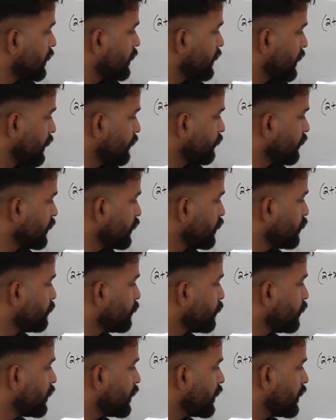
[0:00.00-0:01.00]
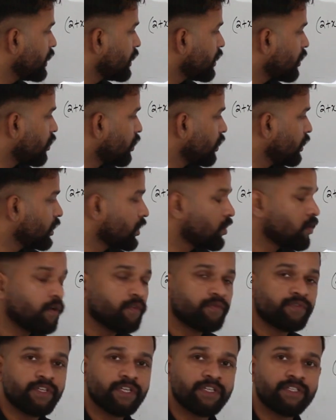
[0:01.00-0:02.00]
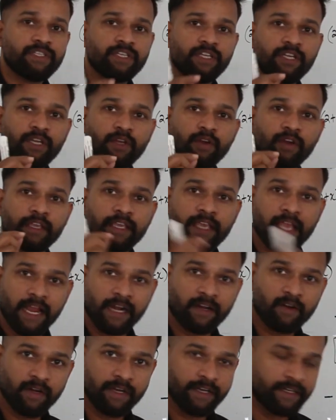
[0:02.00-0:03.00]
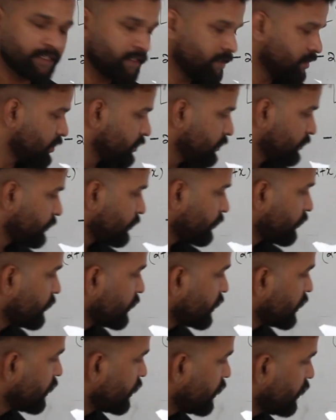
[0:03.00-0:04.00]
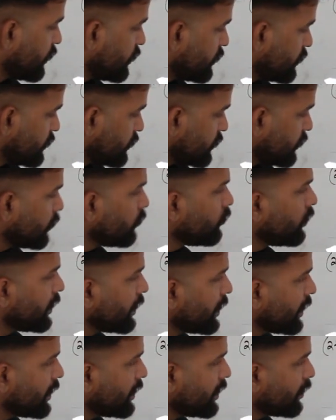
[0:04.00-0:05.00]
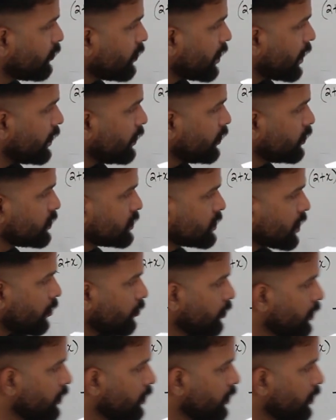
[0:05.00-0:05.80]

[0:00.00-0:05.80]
even you put uh, all the coefficients in your calculator, you will get the value some